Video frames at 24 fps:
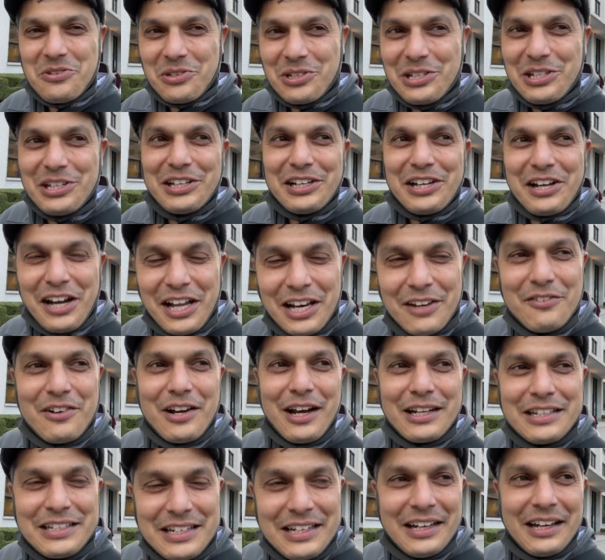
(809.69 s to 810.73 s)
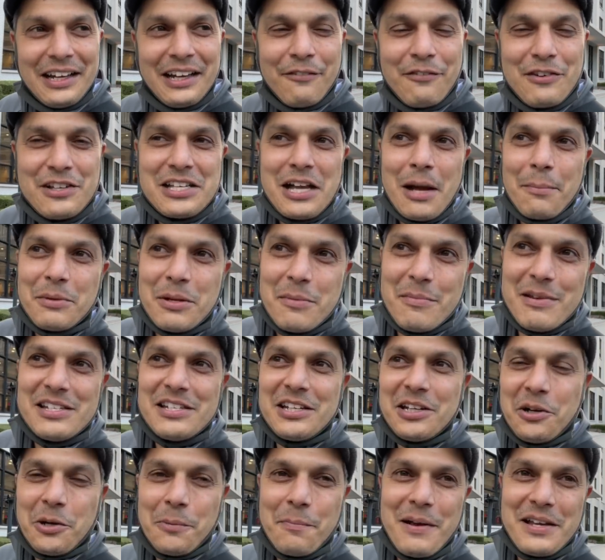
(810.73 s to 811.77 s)
You can get kind of an idea if he's
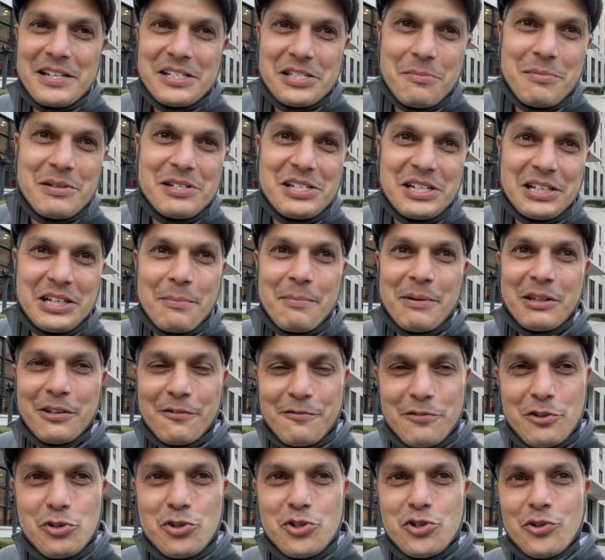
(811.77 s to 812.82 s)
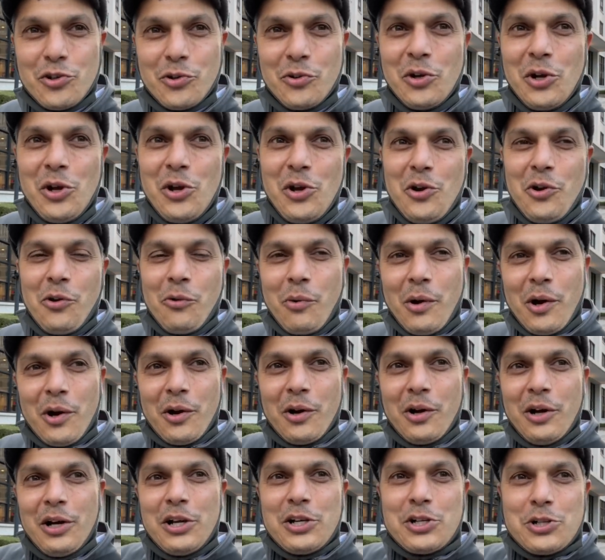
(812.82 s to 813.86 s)
optimistic or pessimistic about the future and
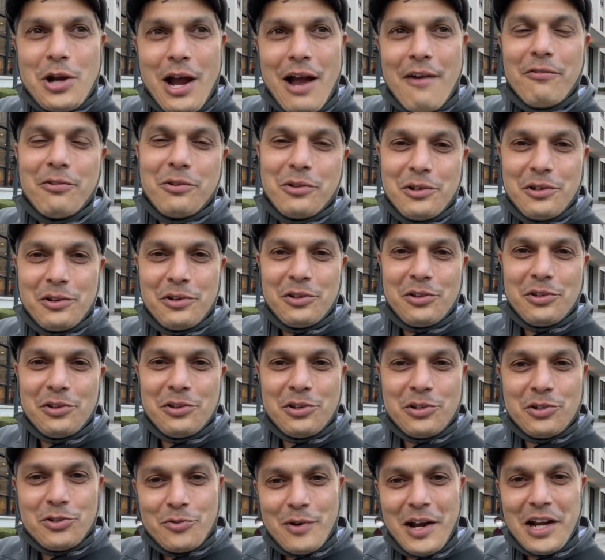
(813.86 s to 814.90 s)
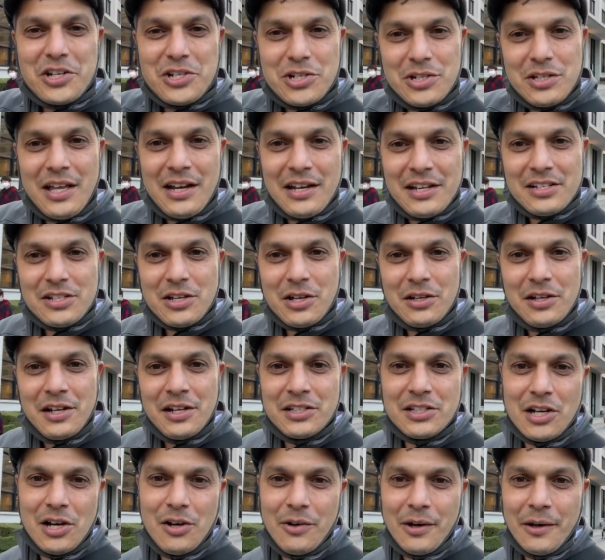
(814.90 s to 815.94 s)
where travel, the direction that it's,
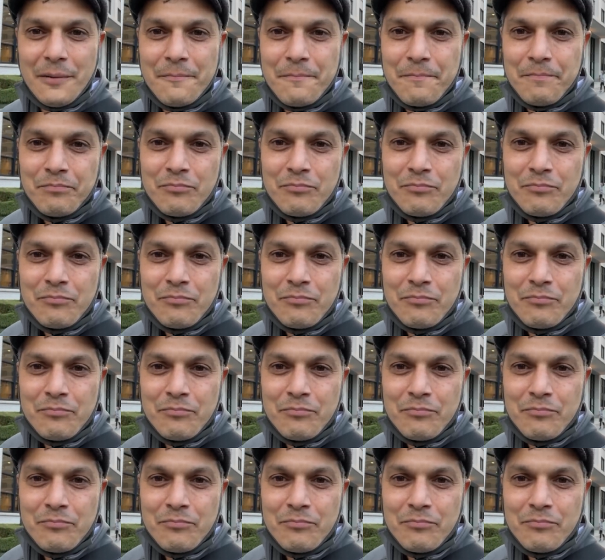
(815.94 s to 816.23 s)
it's going.